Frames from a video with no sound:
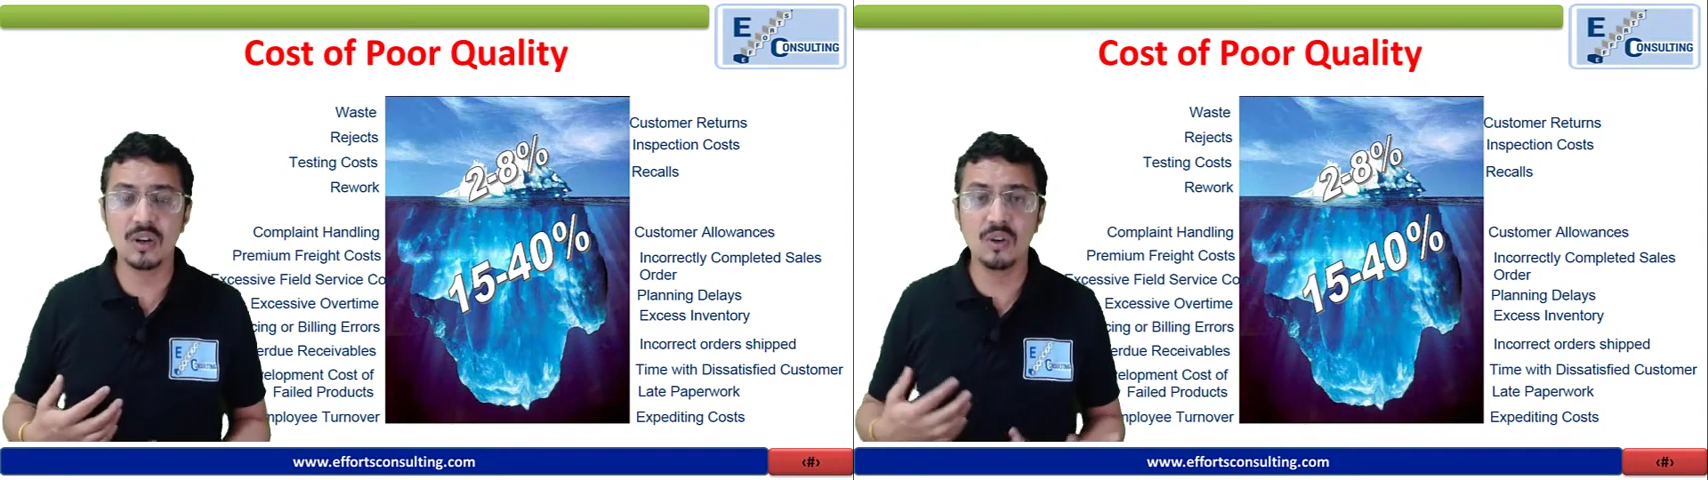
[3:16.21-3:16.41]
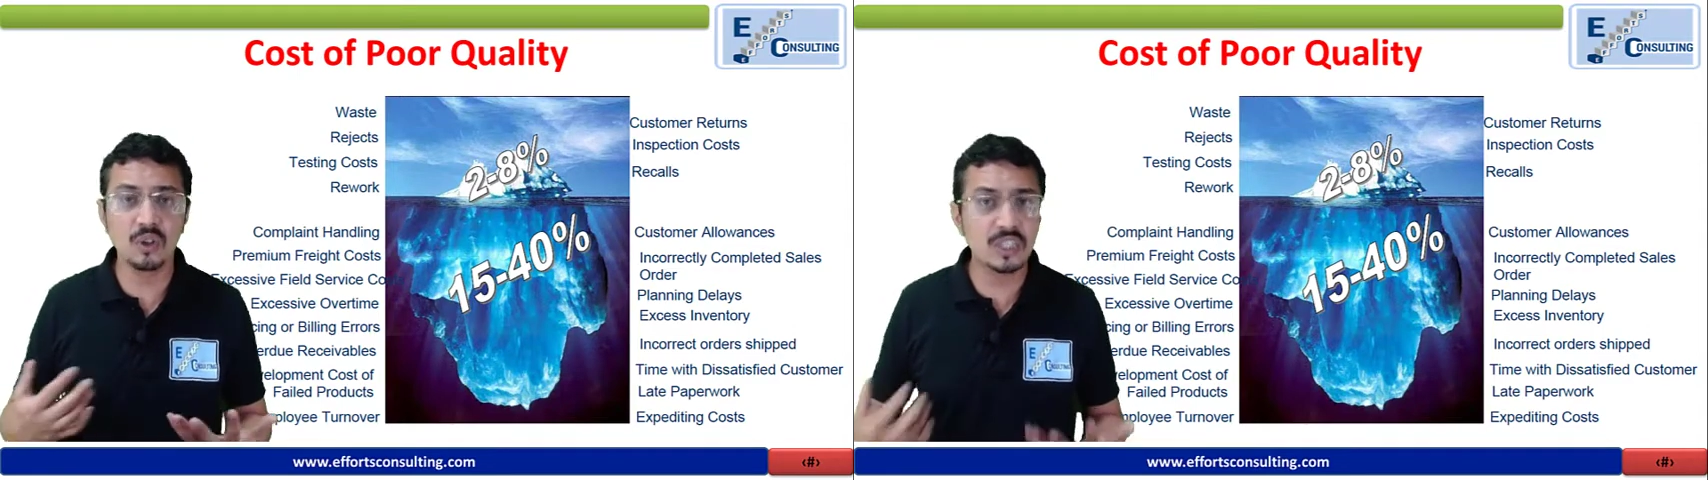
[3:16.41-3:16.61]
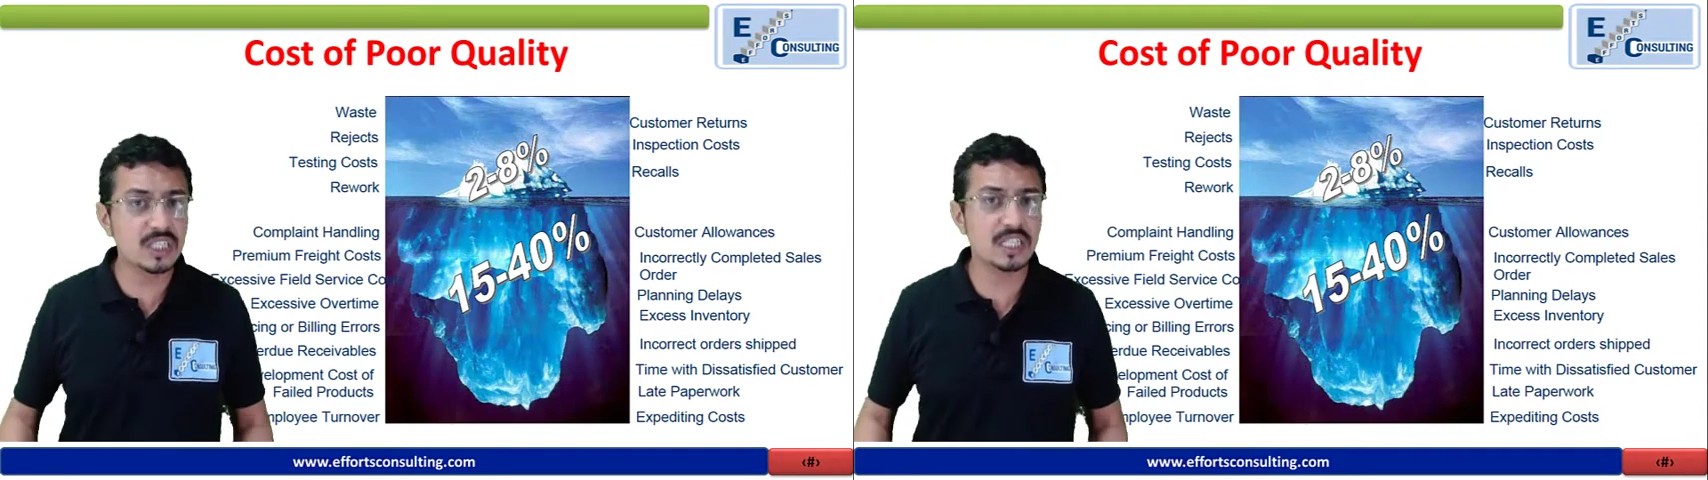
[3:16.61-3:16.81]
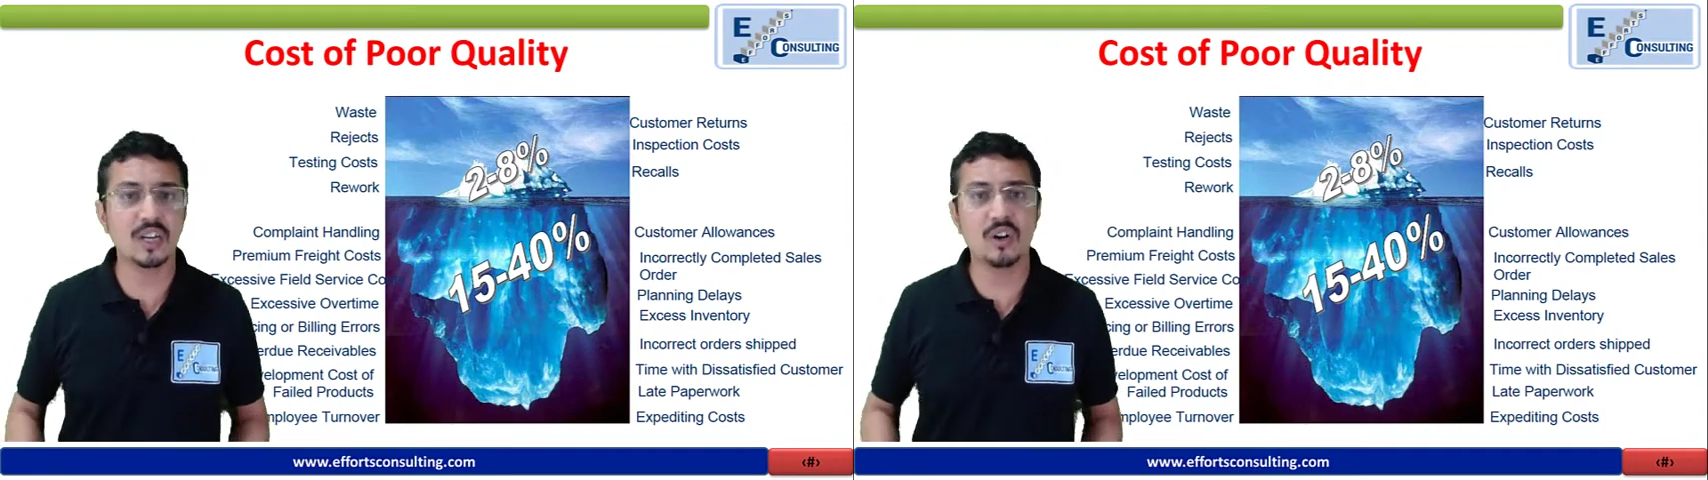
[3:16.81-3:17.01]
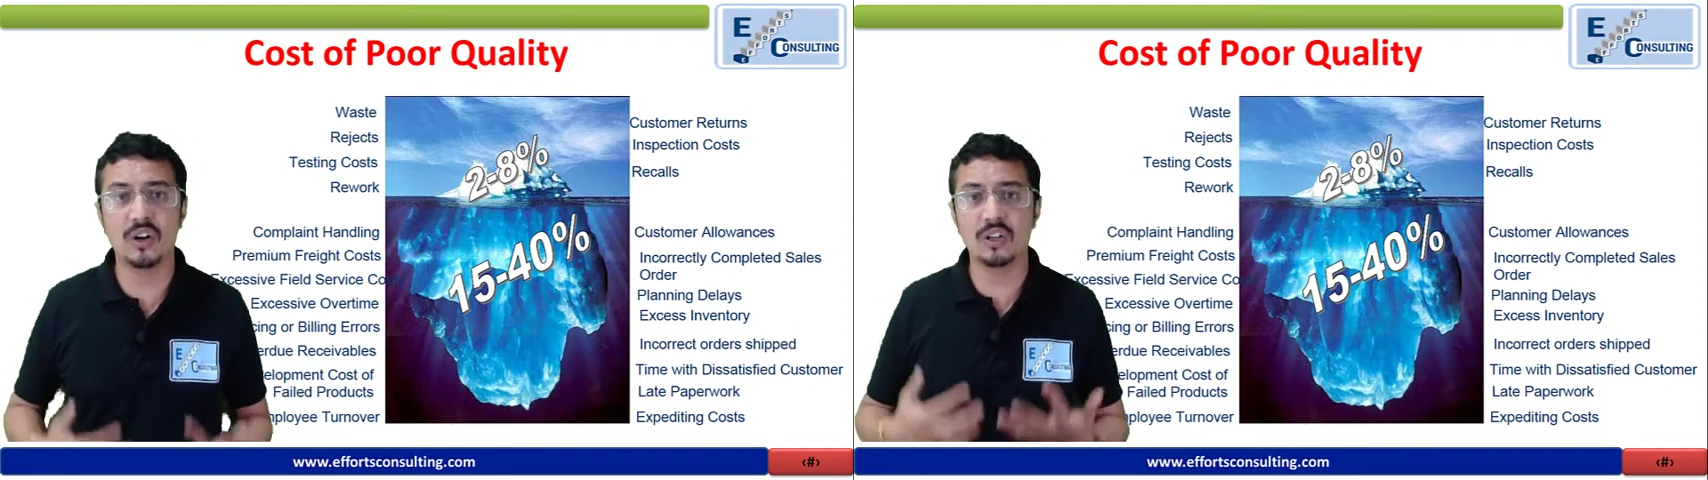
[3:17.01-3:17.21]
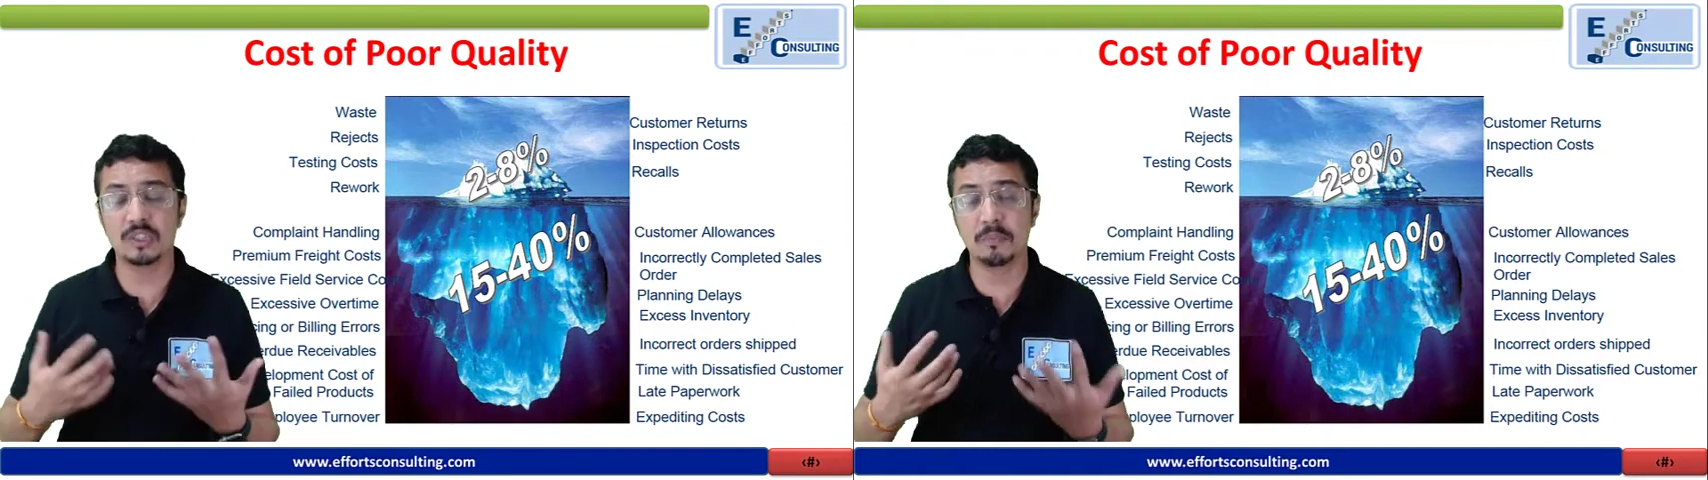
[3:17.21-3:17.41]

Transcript: logistic costs,